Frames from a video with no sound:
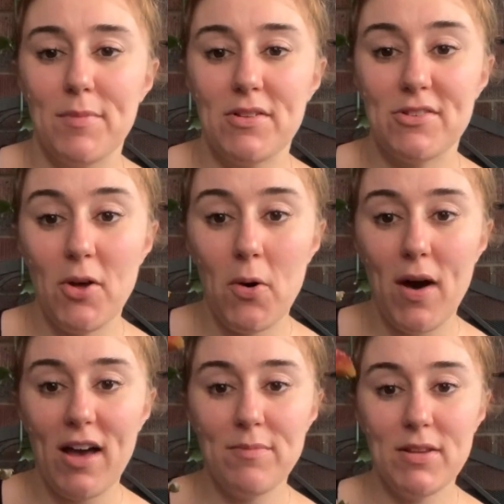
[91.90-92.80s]
So
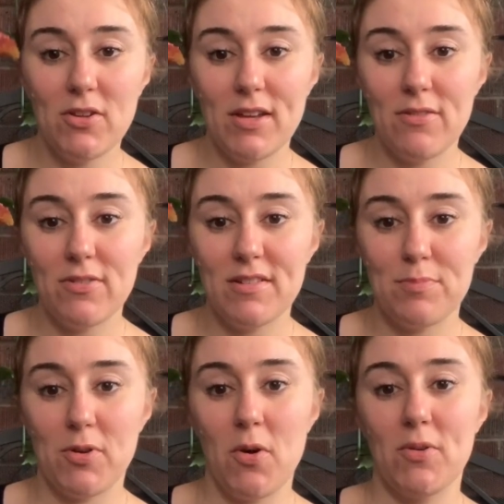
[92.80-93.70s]
I've been looking for this
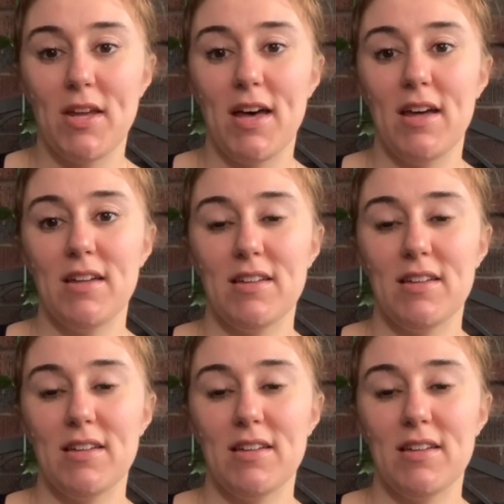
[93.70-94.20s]
begonia